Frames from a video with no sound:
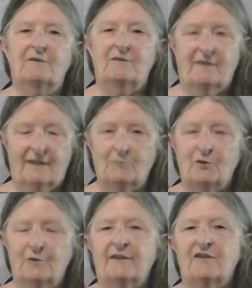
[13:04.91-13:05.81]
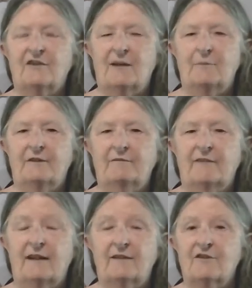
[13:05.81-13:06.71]
I'm going to stop it.
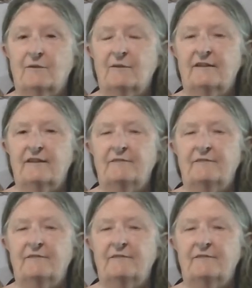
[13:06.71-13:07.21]
And so I did.